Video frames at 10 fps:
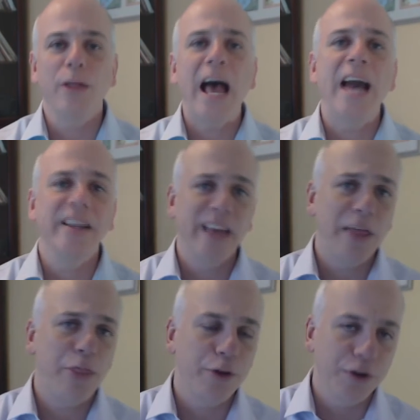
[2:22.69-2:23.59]
adding
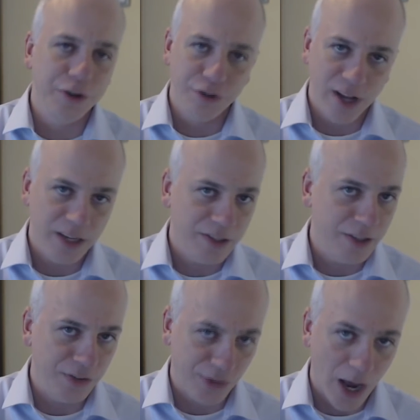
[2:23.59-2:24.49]
that third drug to
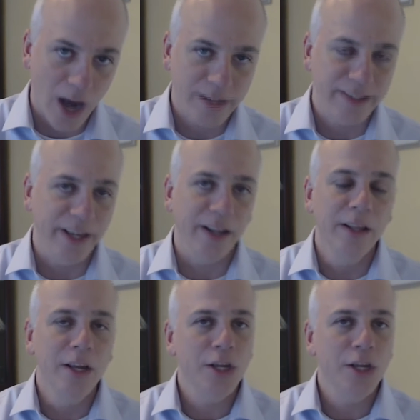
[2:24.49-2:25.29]
this cocktail.